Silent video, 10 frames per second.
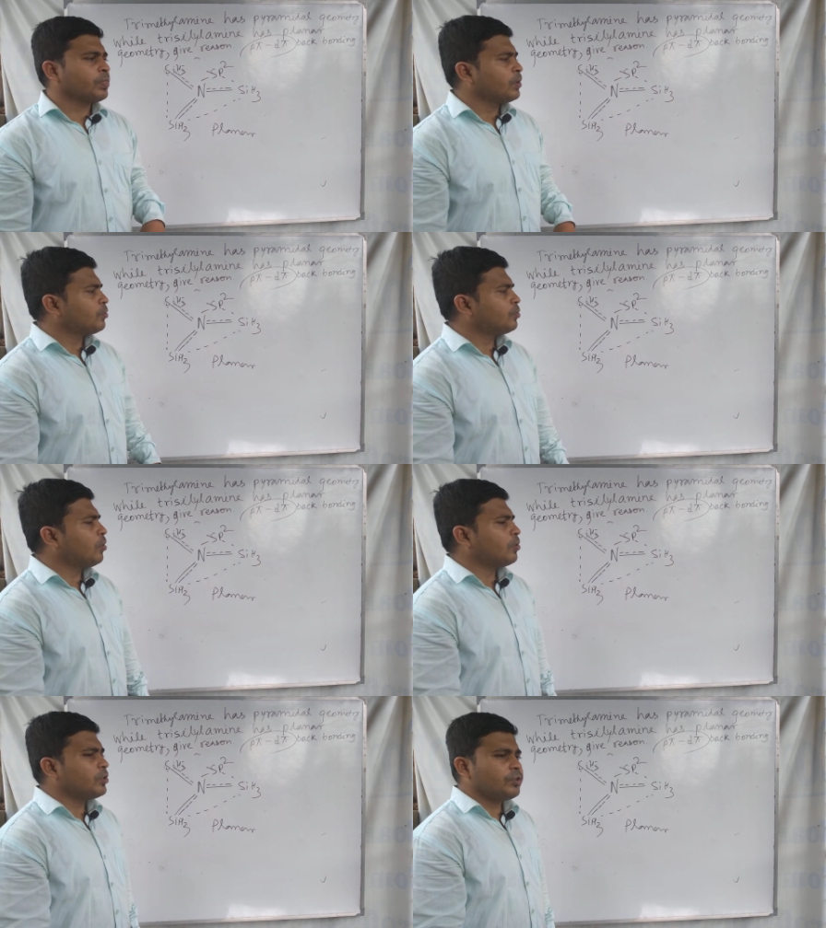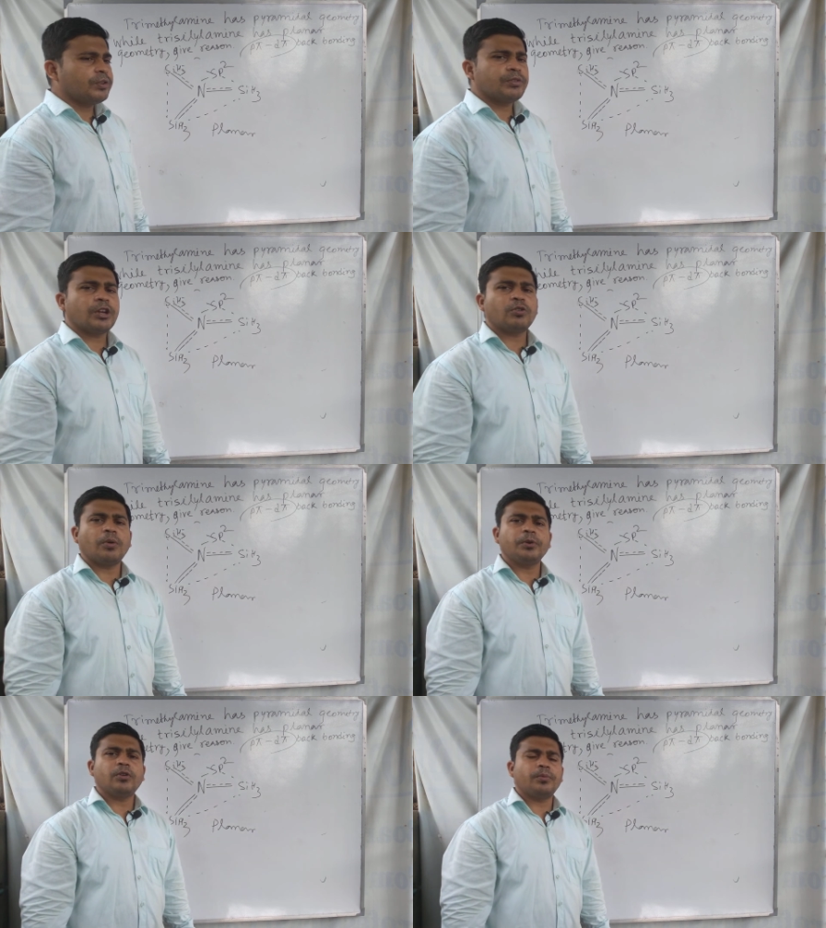So this is the
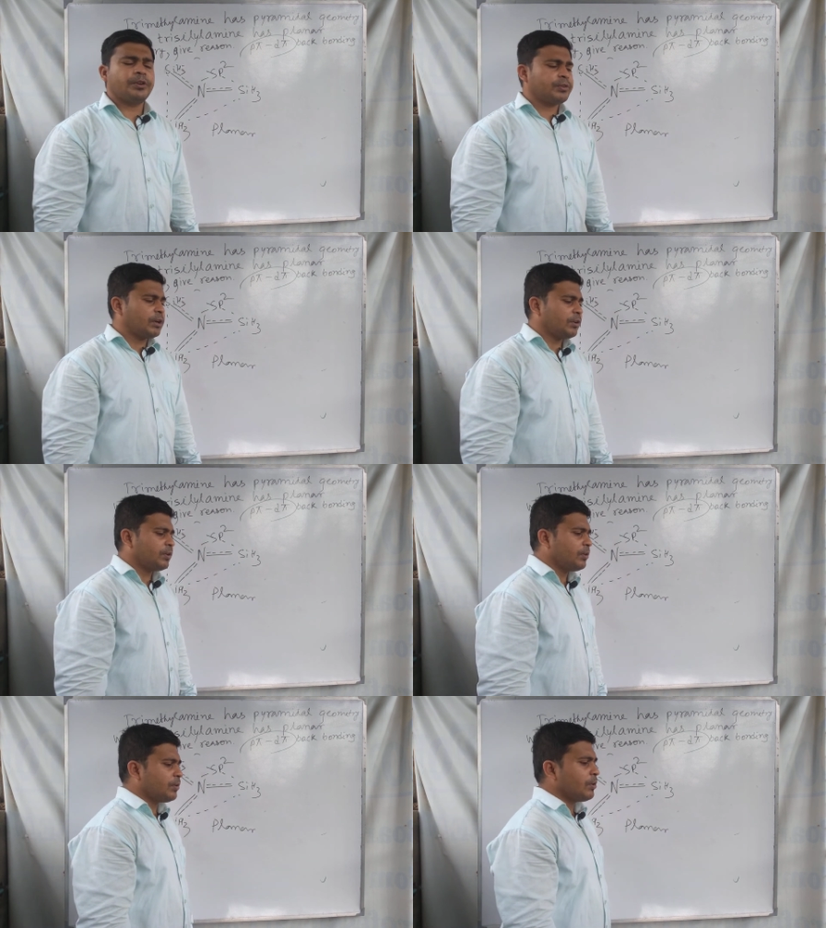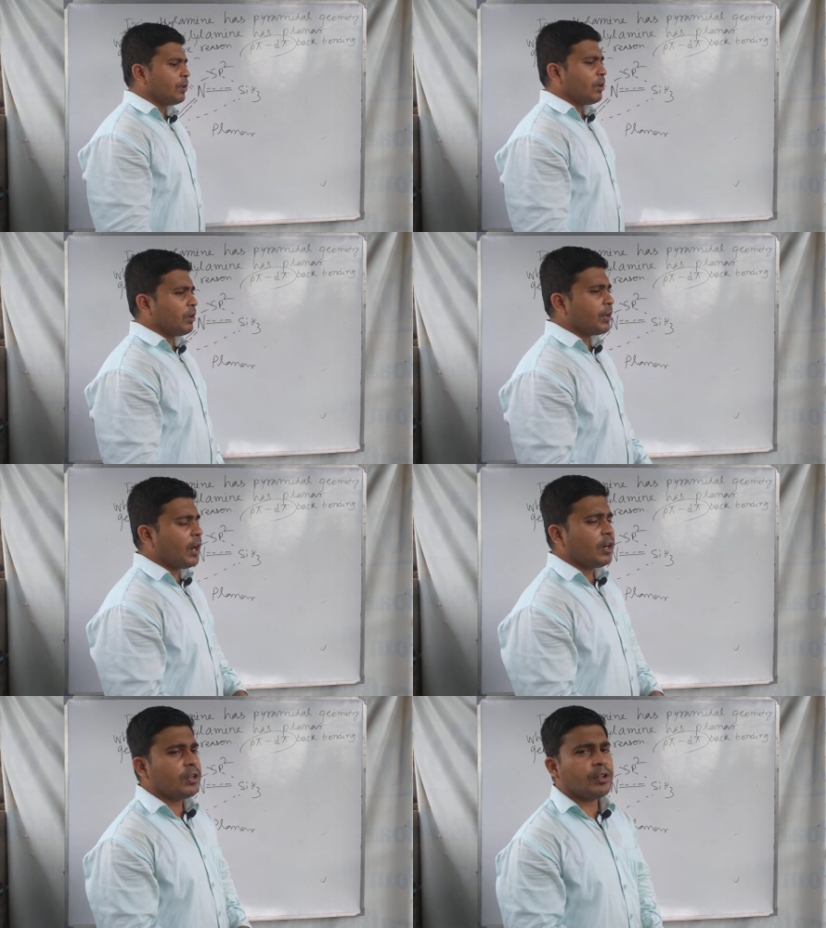topic of discussions
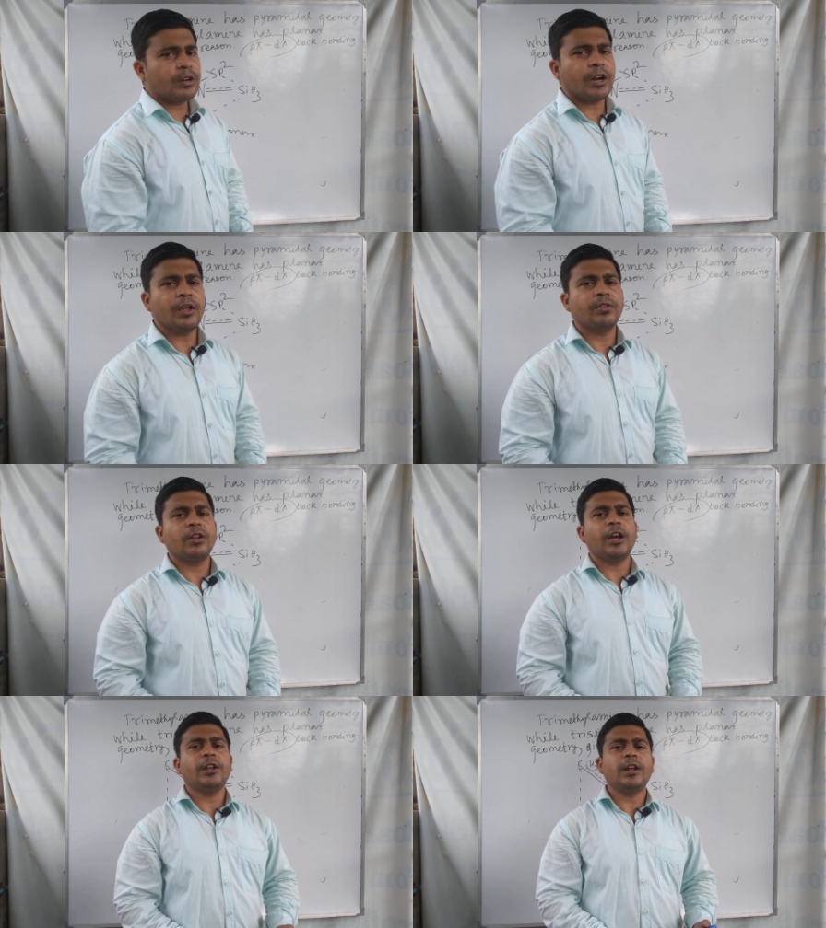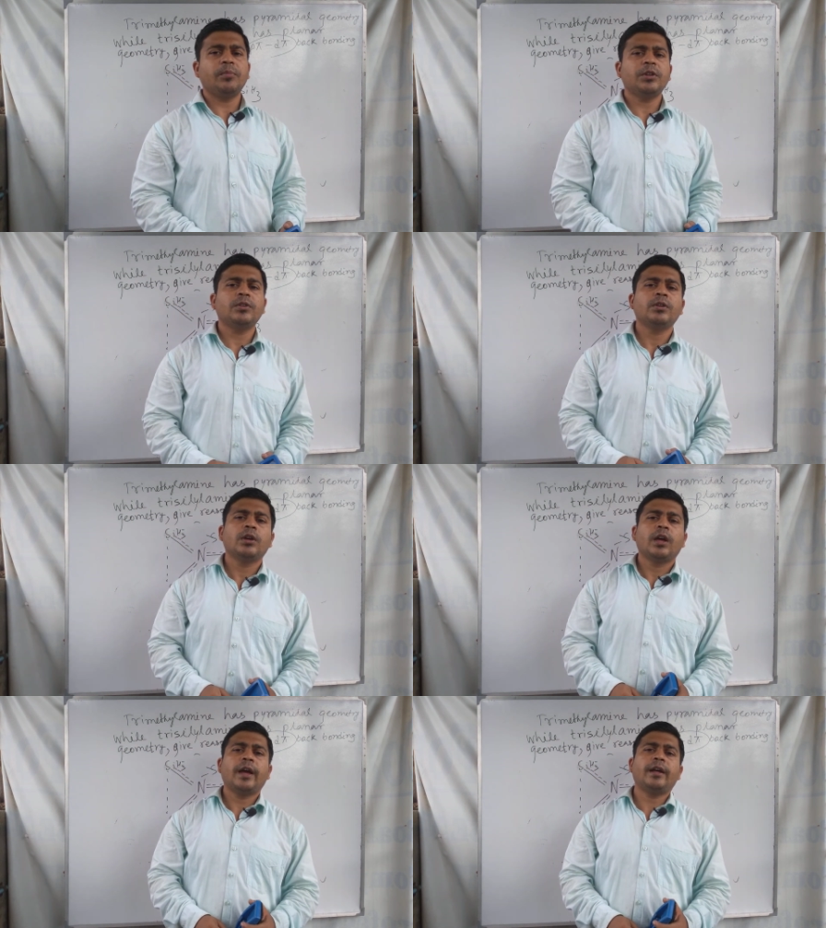regarding the trisiliylamine
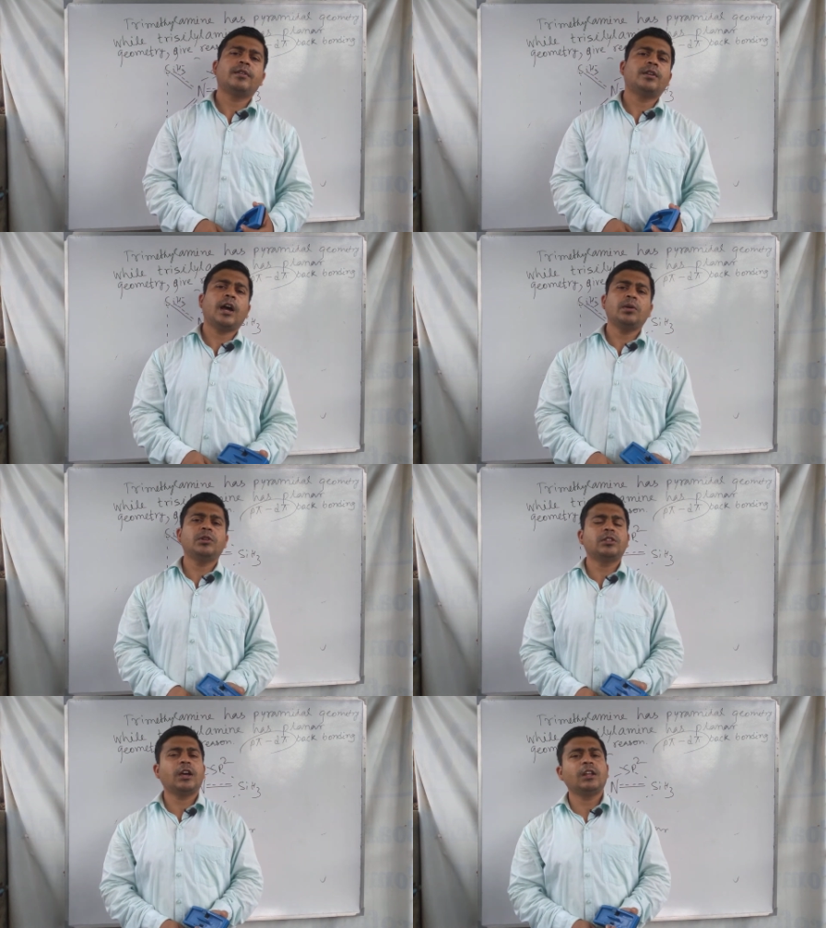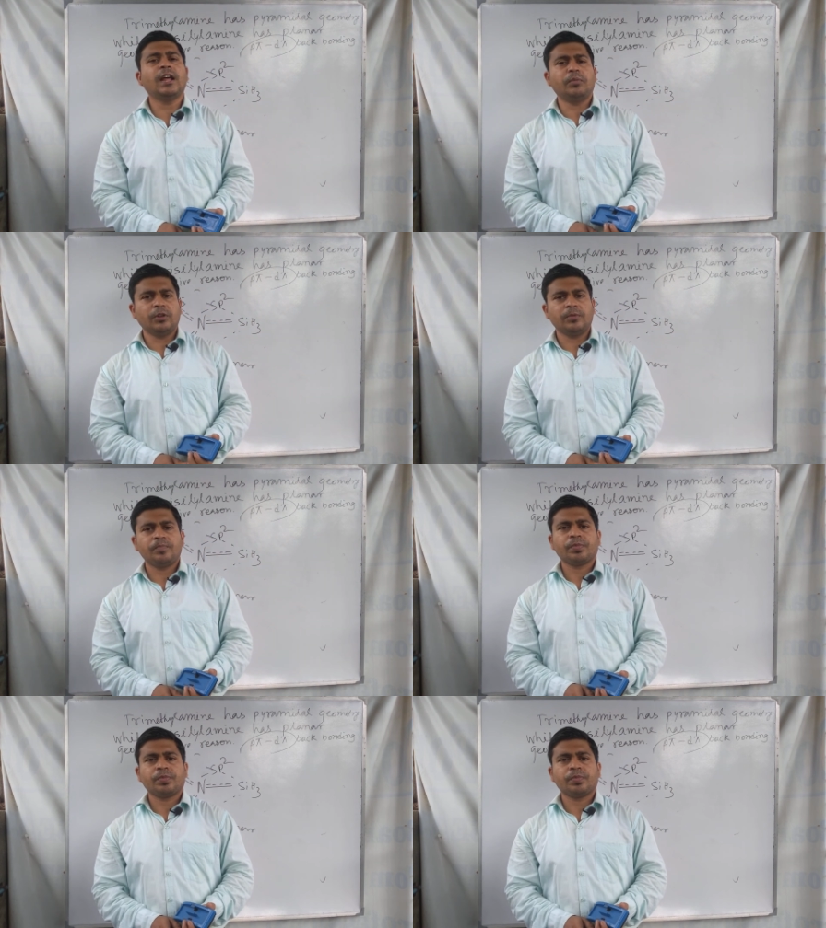and trimethylamine.